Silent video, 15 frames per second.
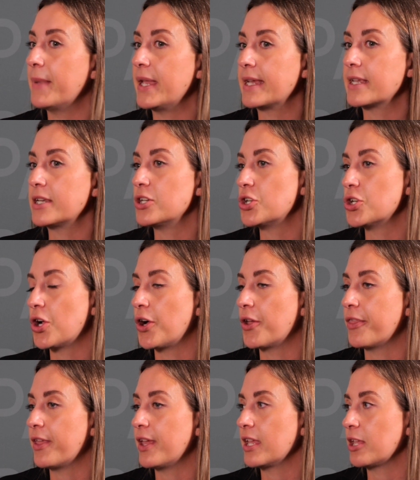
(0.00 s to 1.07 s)
making
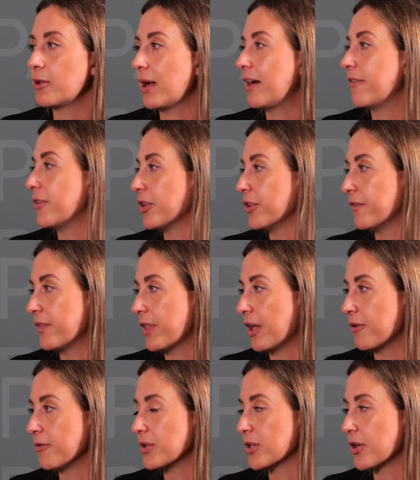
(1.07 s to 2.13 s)
sure that you have all of
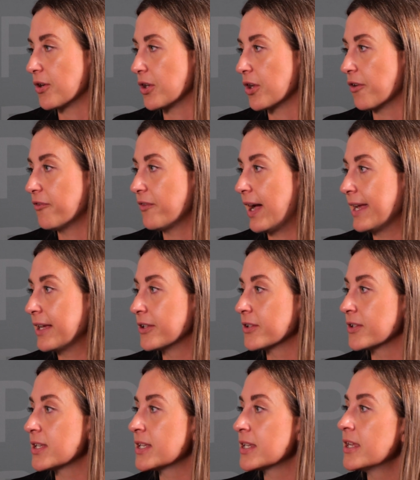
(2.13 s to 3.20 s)
those on your
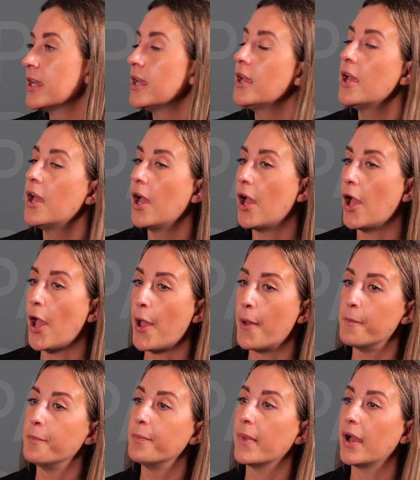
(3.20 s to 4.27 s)
files.
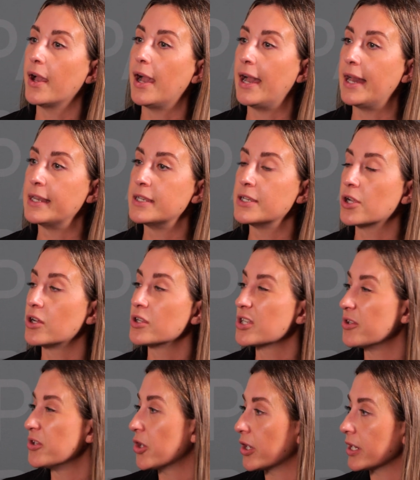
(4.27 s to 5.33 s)
And
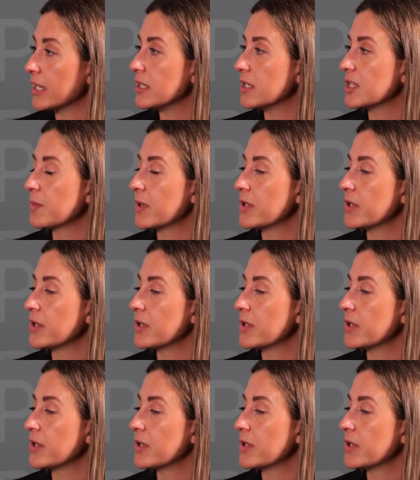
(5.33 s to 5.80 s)
also talking to